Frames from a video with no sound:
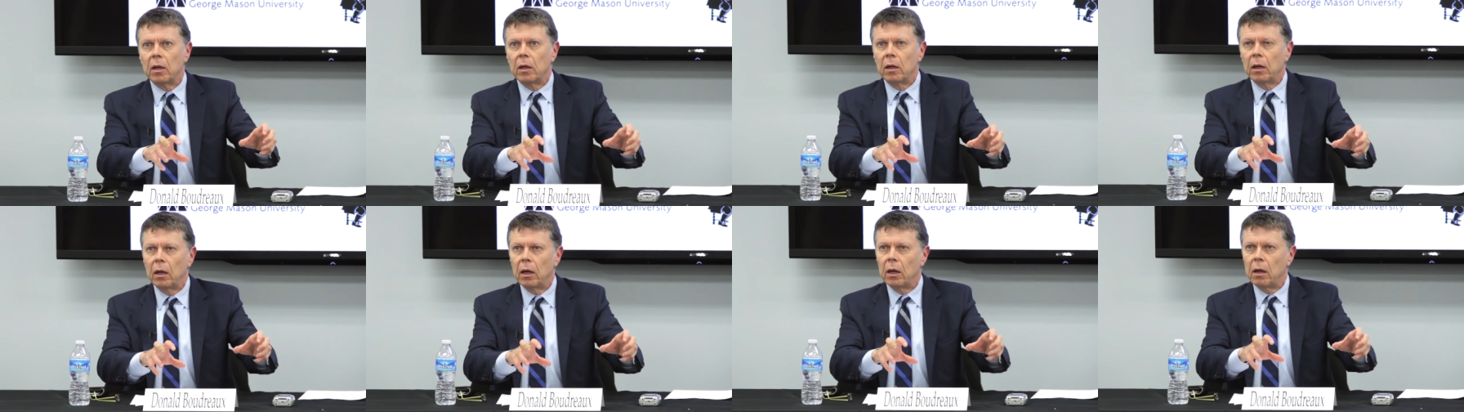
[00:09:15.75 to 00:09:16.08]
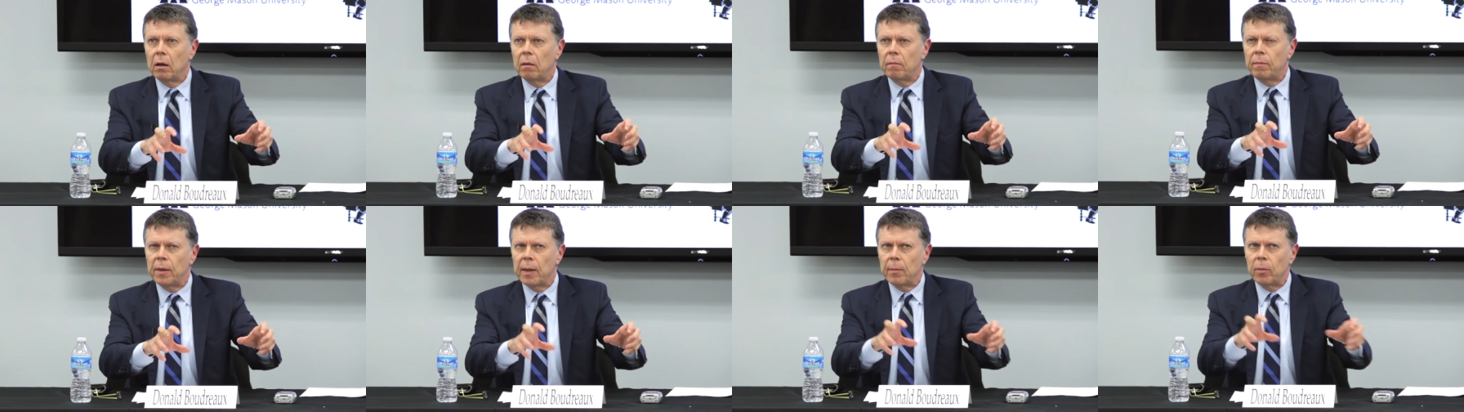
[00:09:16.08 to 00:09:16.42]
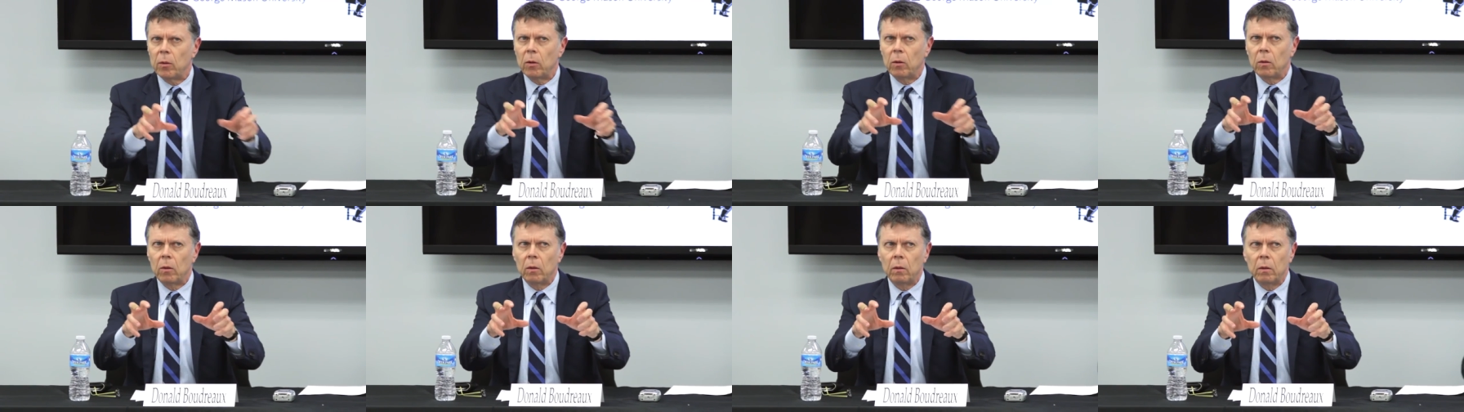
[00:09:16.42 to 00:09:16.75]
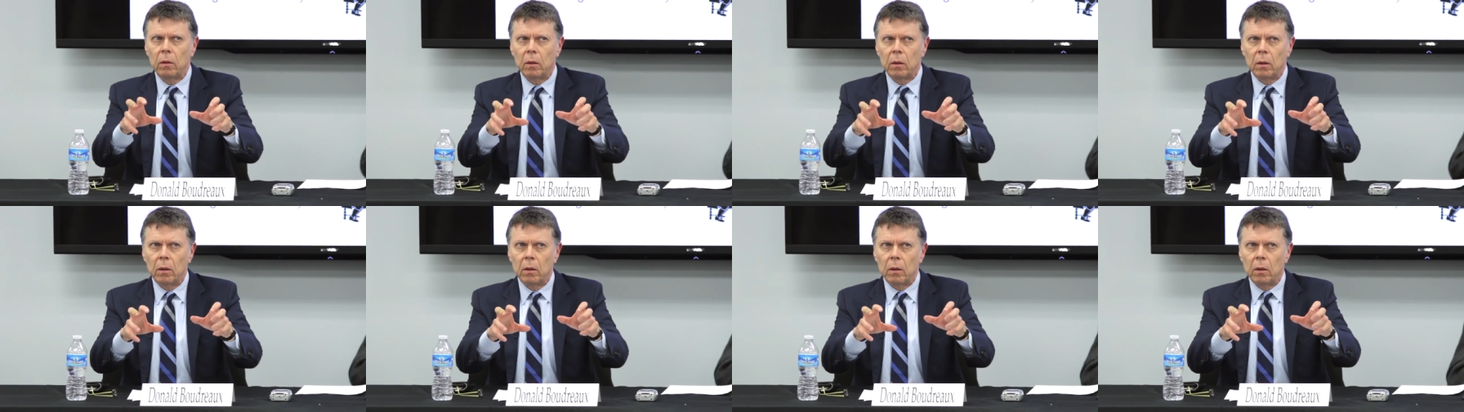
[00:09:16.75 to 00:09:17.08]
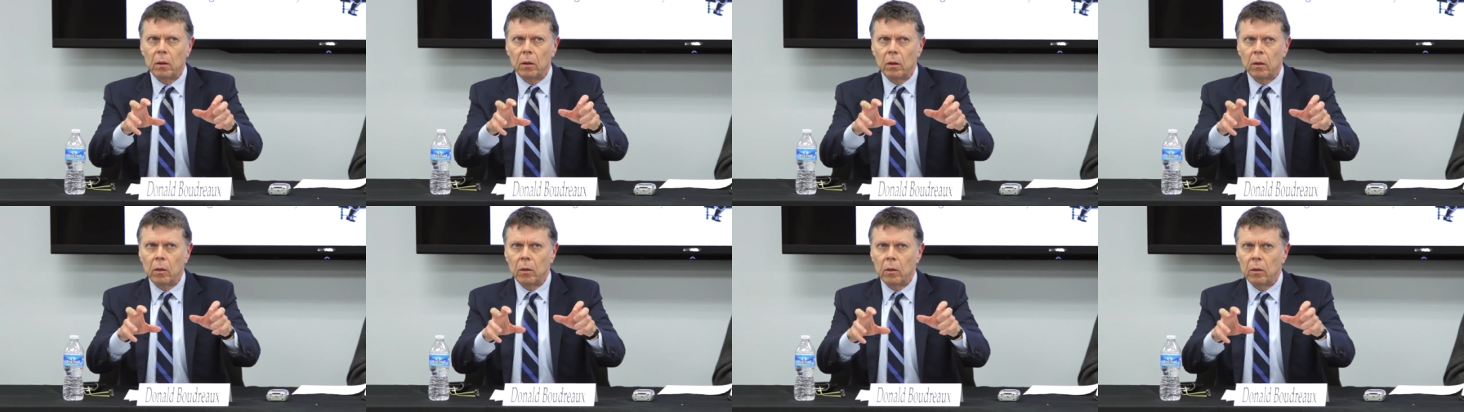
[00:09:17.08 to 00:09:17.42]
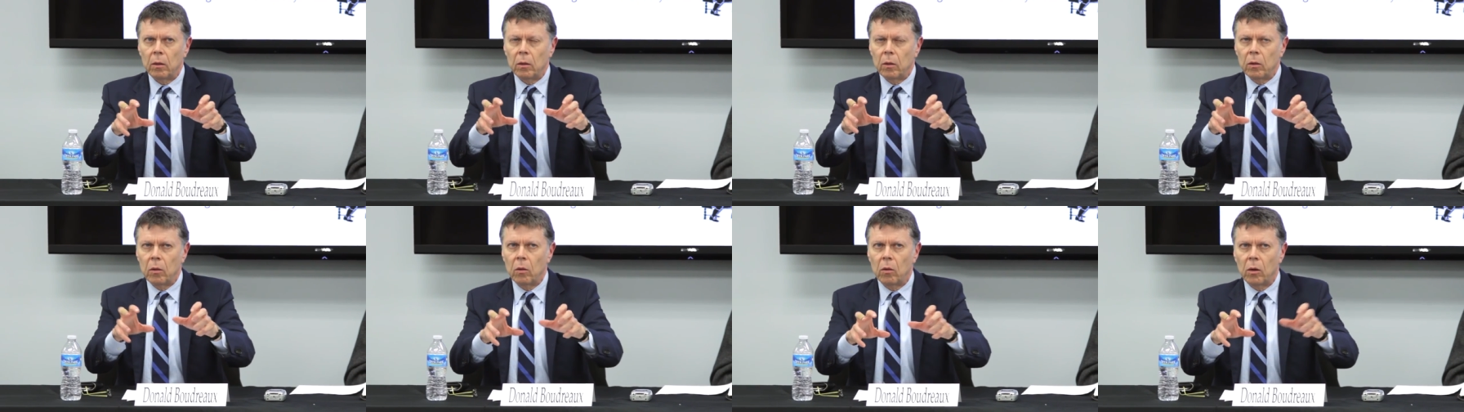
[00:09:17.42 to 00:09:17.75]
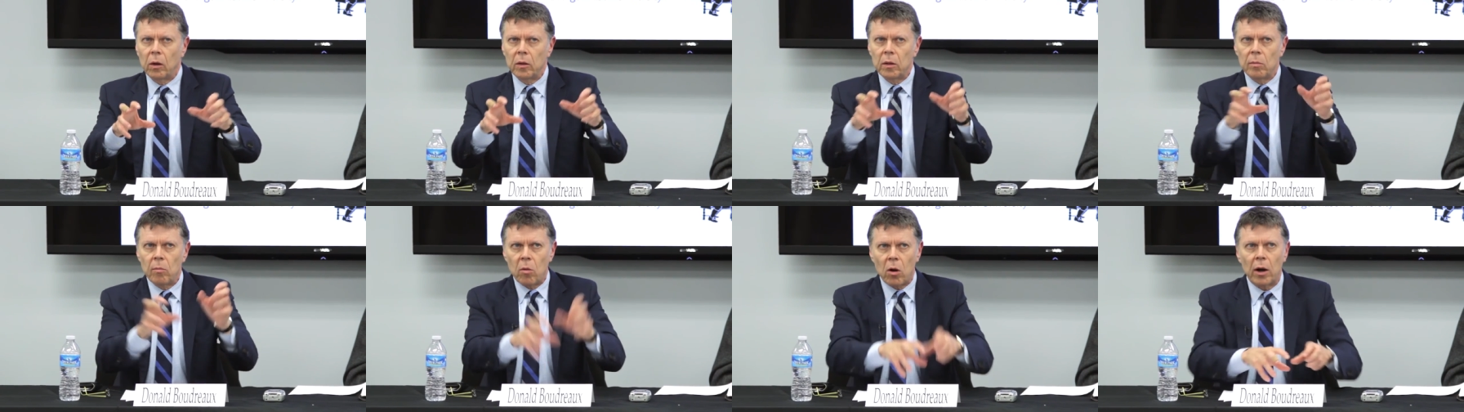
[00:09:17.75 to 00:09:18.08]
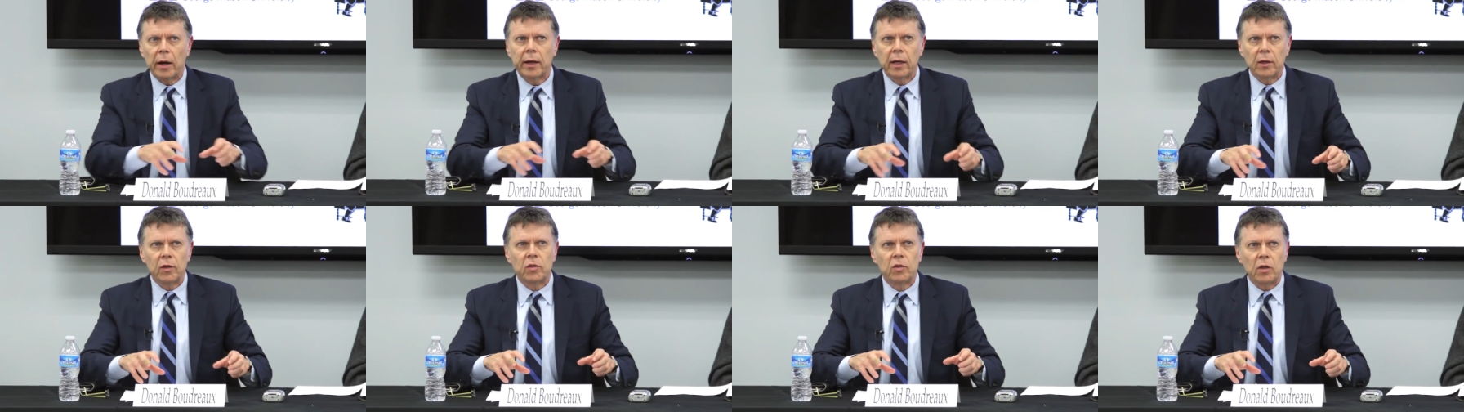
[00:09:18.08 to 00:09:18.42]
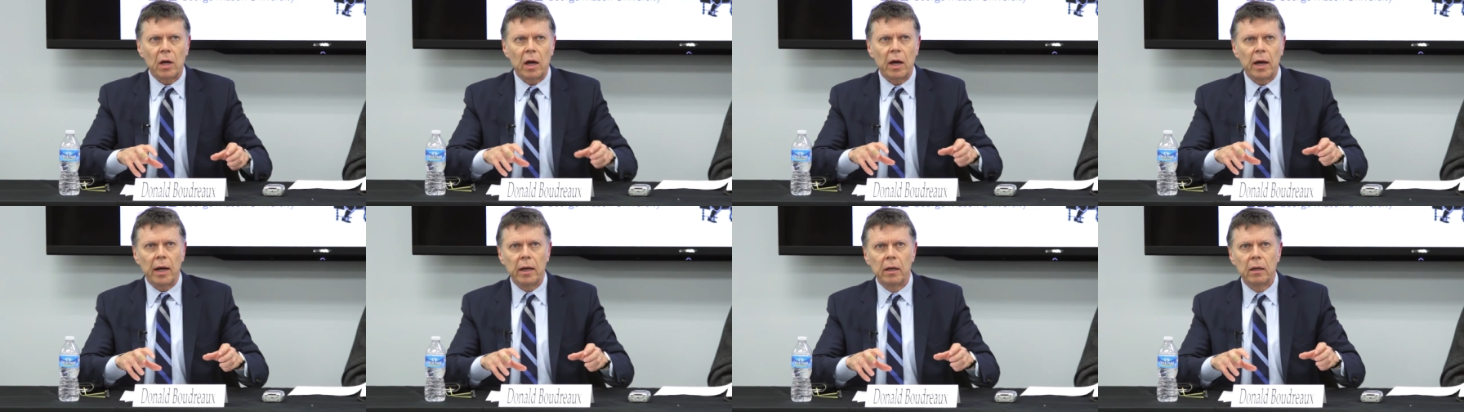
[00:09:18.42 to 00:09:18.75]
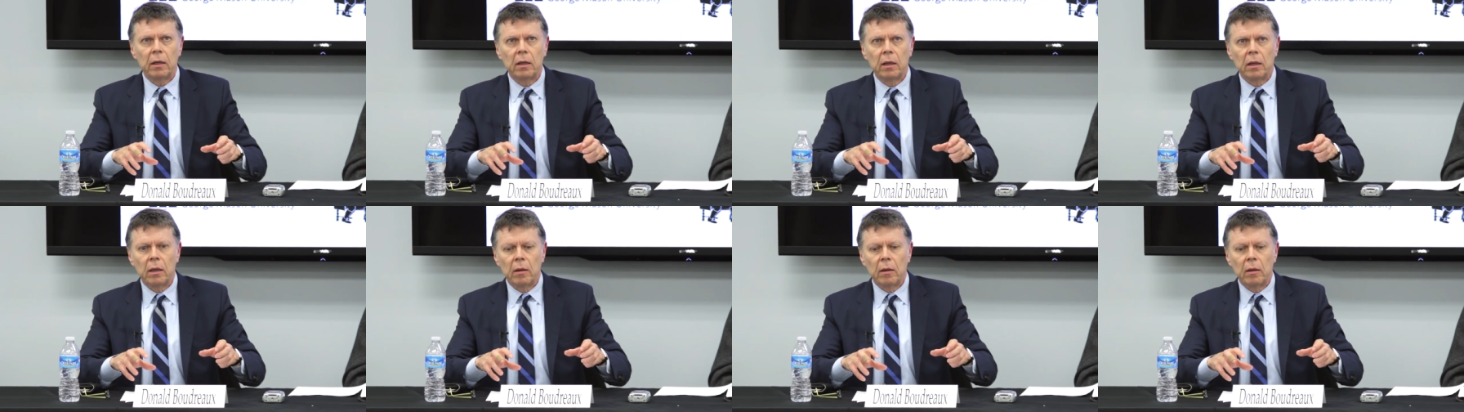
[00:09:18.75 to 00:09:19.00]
Uh, people who are on the market side